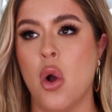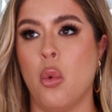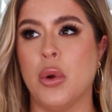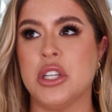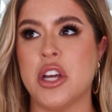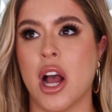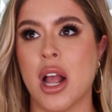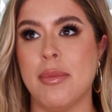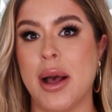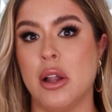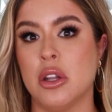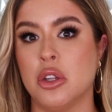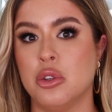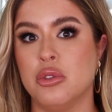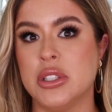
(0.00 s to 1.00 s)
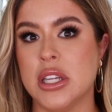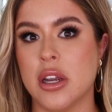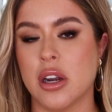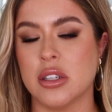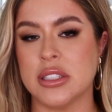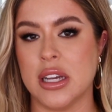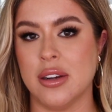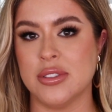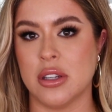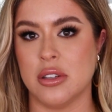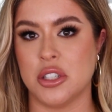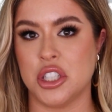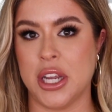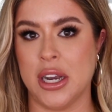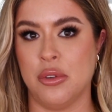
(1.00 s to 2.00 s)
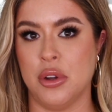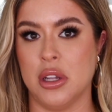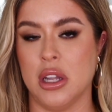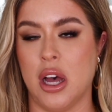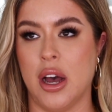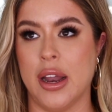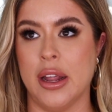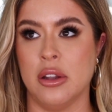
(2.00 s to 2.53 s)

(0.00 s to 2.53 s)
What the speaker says: We talk about losing ourselves on this channel a lot,